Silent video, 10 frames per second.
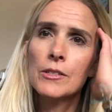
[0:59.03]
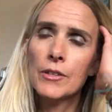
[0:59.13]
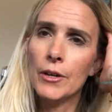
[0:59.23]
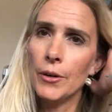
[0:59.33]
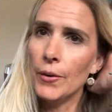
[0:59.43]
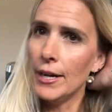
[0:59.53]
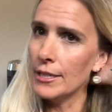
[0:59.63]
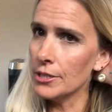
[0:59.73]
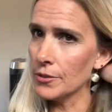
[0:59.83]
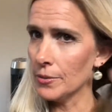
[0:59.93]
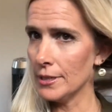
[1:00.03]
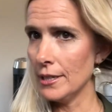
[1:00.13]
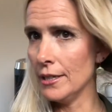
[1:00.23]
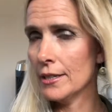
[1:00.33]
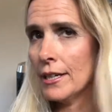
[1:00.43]
So I just
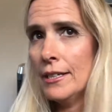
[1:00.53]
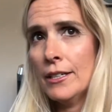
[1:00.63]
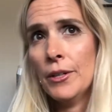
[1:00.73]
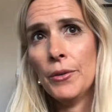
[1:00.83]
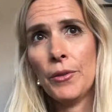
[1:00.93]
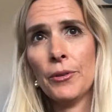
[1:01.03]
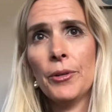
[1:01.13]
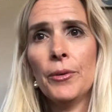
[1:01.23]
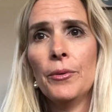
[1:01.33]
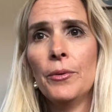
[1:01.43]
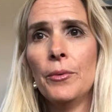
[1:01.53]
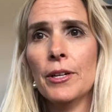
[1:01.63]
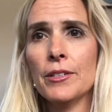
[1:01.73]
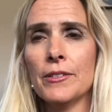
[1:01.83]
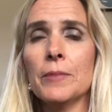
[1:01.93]
wanna kind of go through
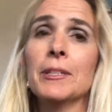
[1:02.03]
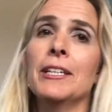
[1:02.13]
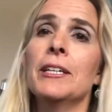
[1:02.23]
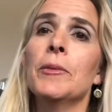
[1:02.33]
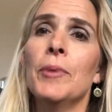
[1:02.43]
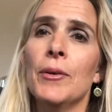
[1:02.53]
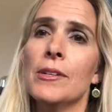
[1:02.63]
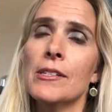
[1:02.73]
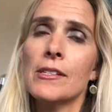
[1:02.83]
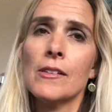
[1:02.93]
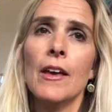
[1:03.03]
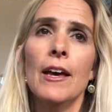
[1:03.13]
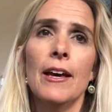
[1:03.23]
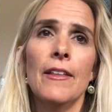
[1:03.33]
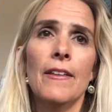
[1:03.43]
what are some key components
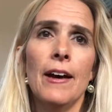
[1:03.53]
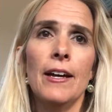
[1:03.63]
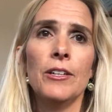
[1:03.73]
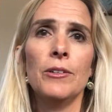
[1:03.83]
that